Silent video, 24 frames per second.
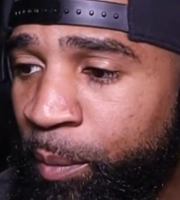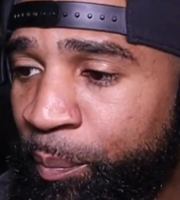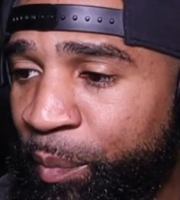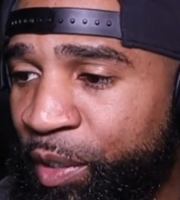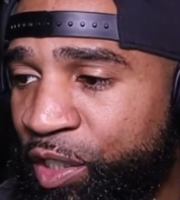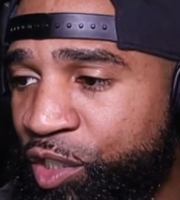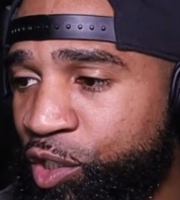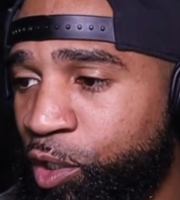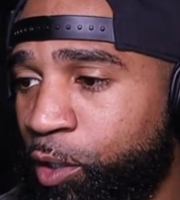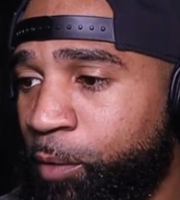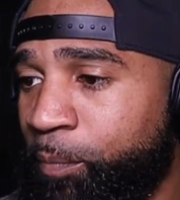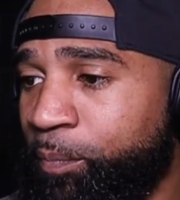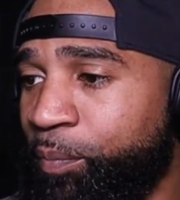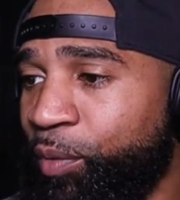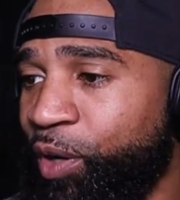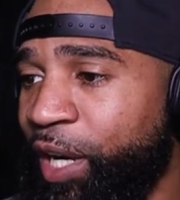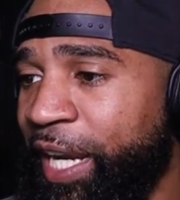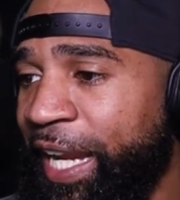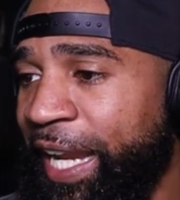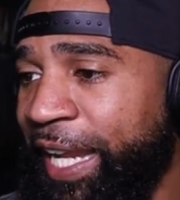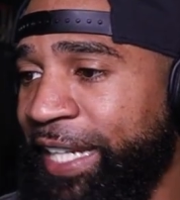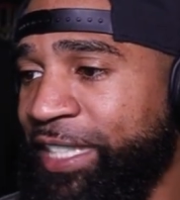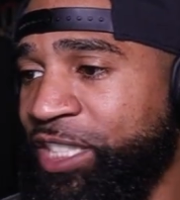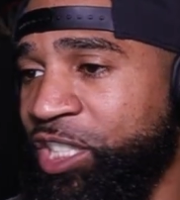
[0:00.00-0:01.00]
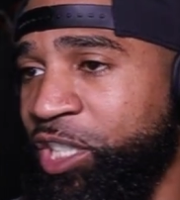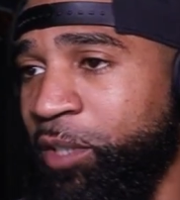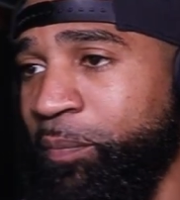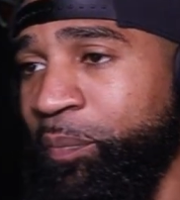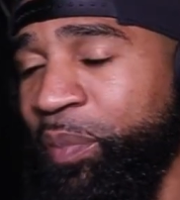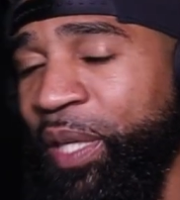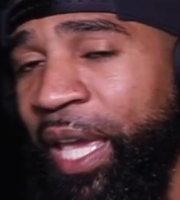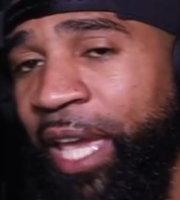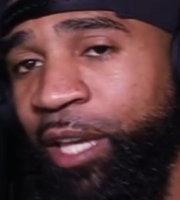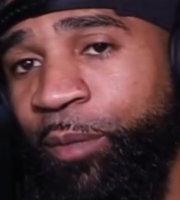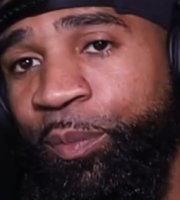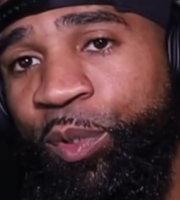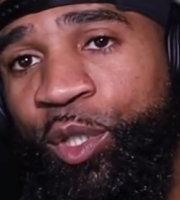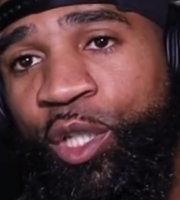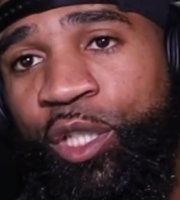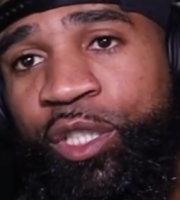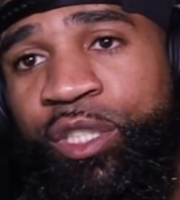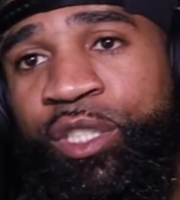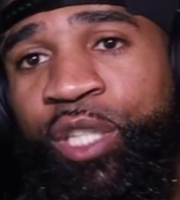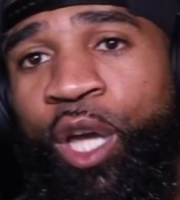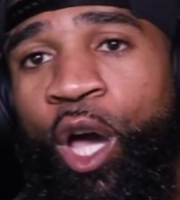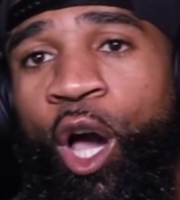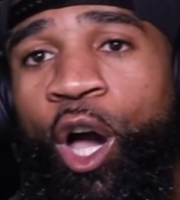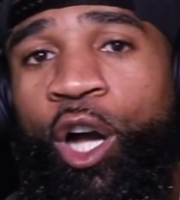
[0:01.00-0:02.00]
But your brand should be able to
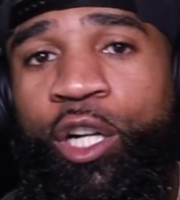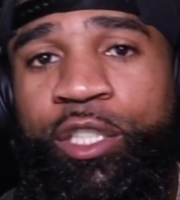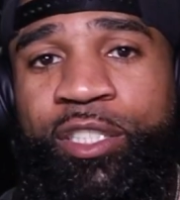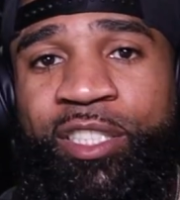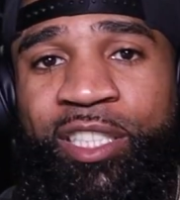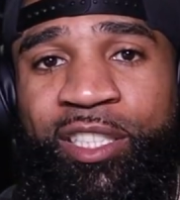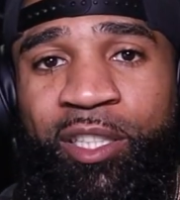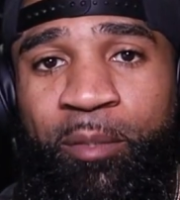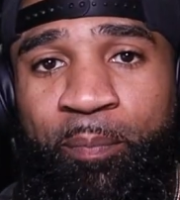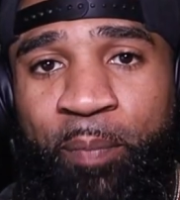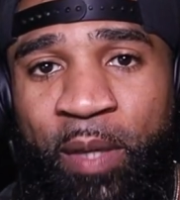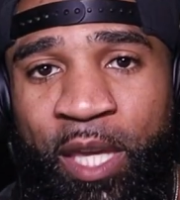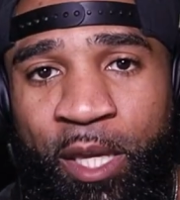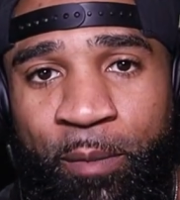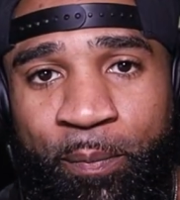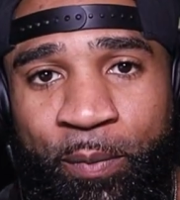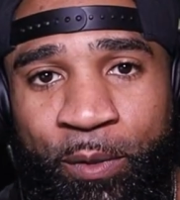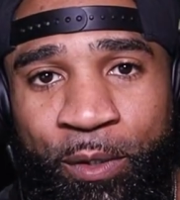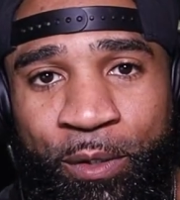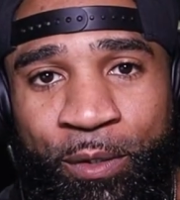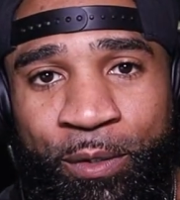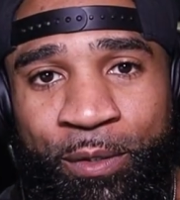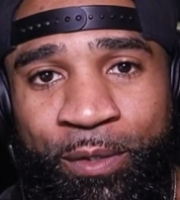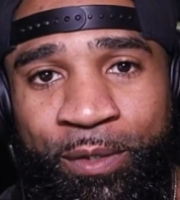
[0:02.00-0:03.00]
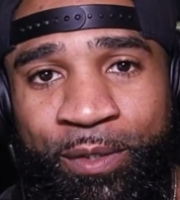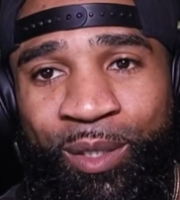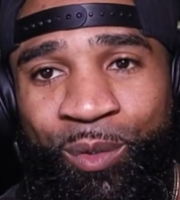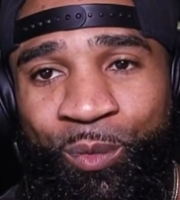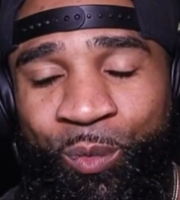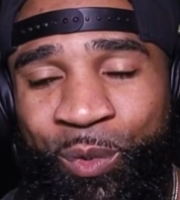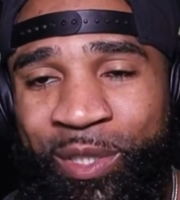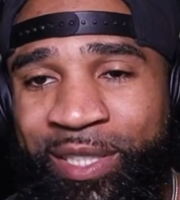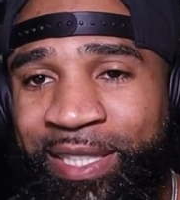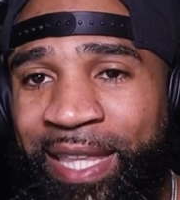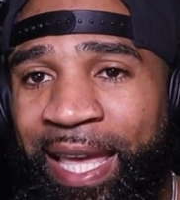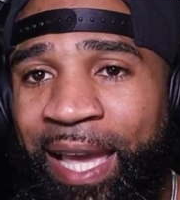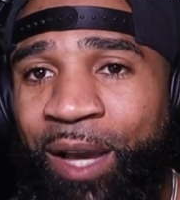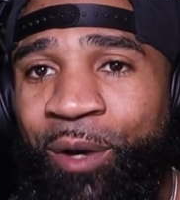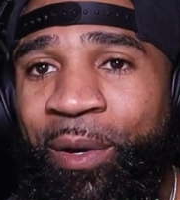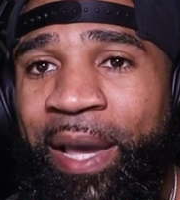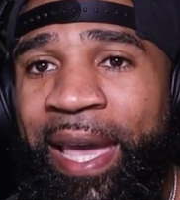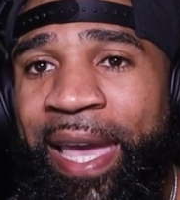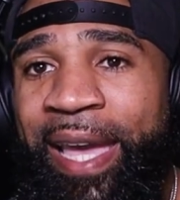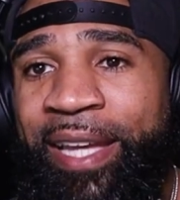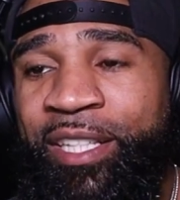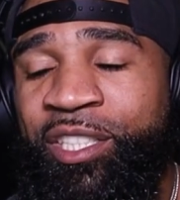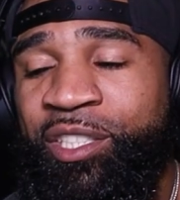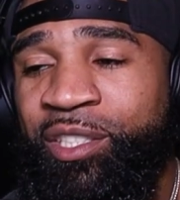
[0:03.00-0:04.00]
talk to the people without
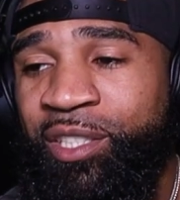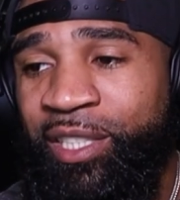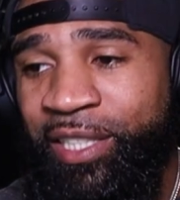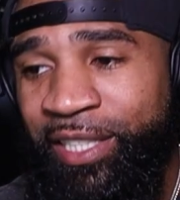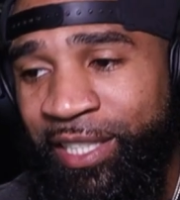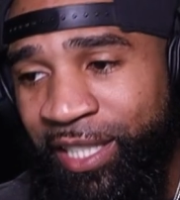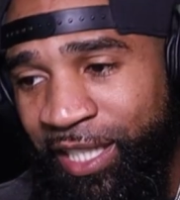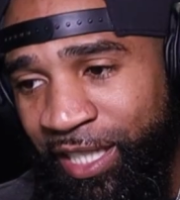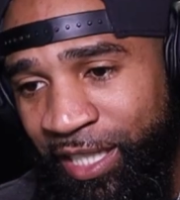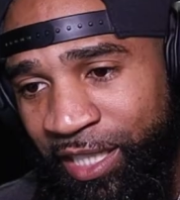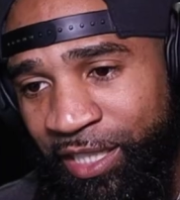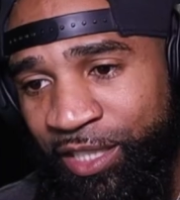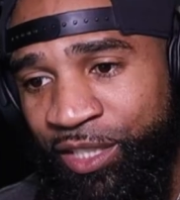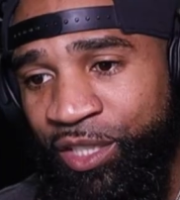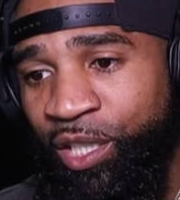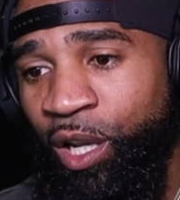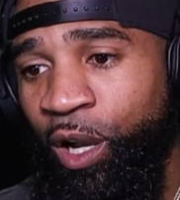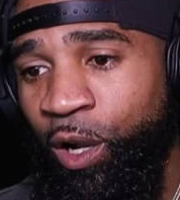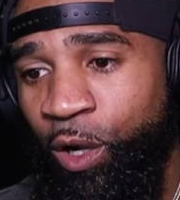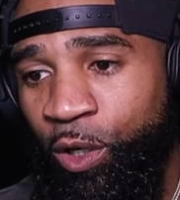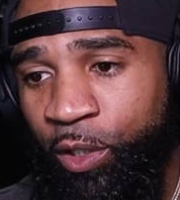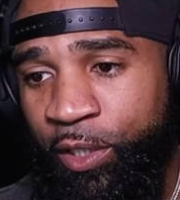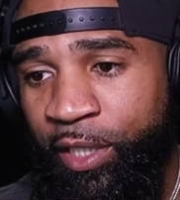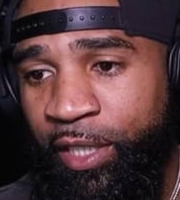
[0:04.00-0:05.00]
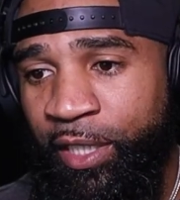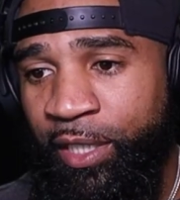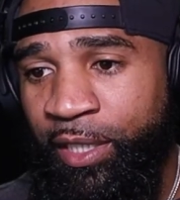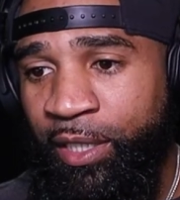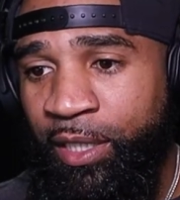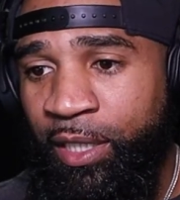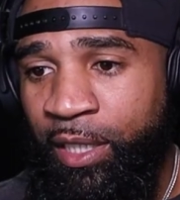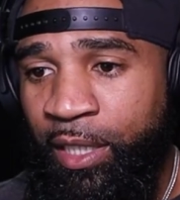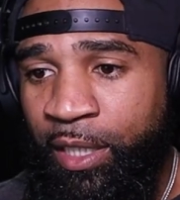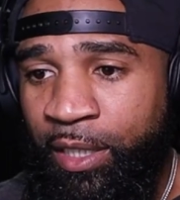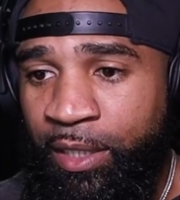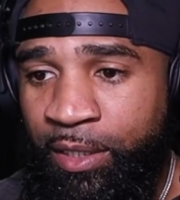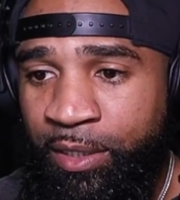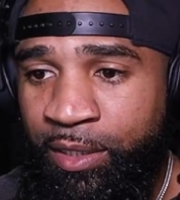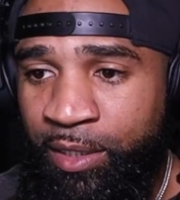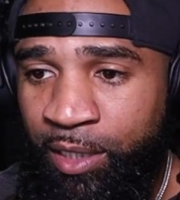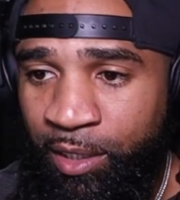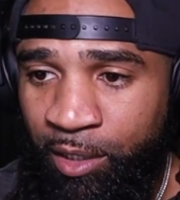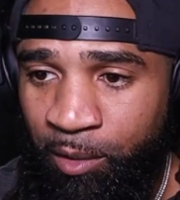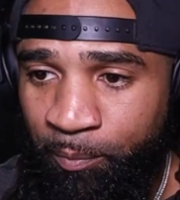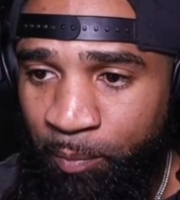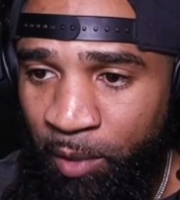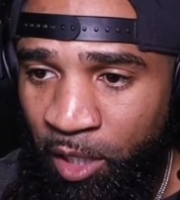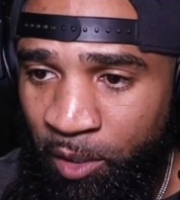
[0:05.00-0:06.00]
actually talking
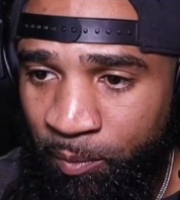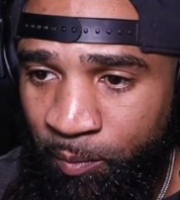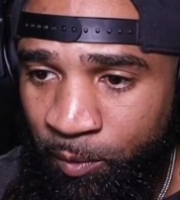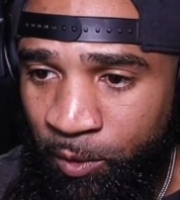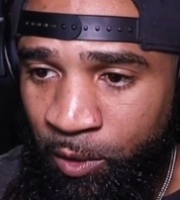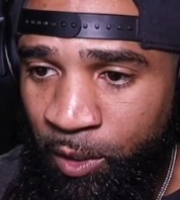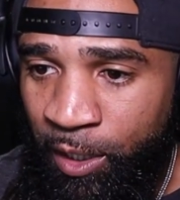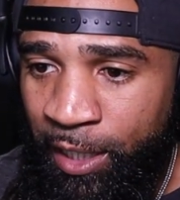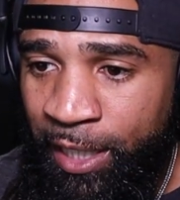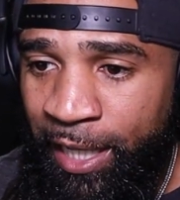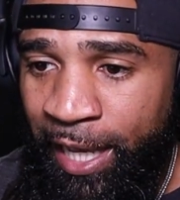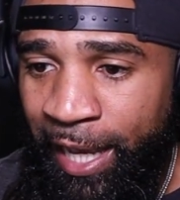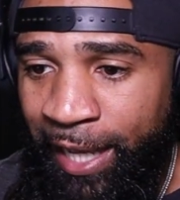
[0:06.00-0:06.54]
to the people.